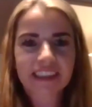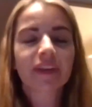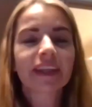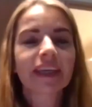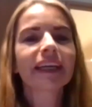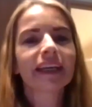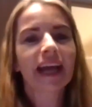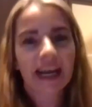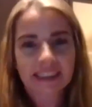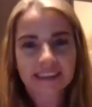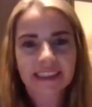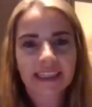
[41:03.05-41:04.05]
So I think keep
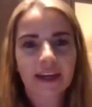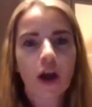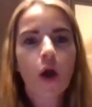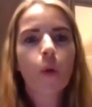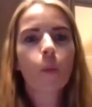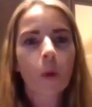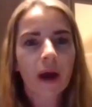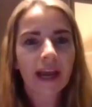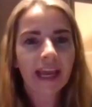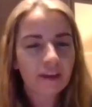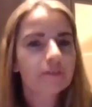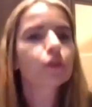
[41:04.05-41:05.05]
asking what,
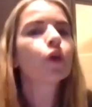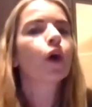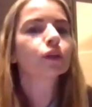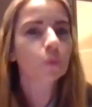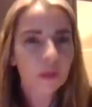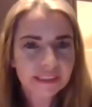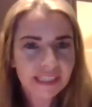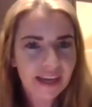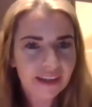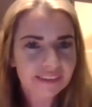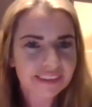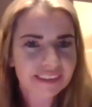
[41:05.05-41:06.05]
if not, what
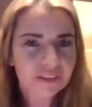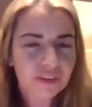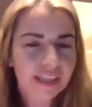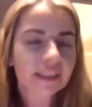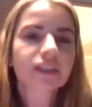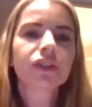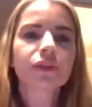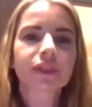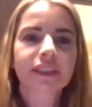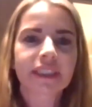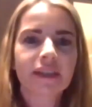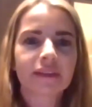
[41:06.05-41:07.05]
else, right? Because you'll
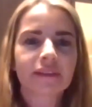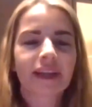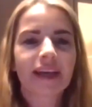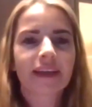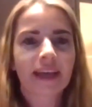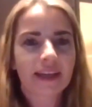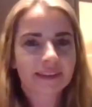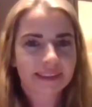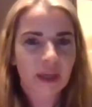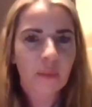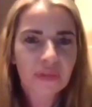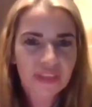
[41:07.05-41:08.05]
still get
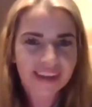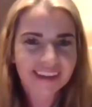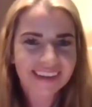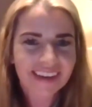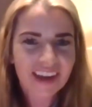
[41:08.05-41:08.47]
something.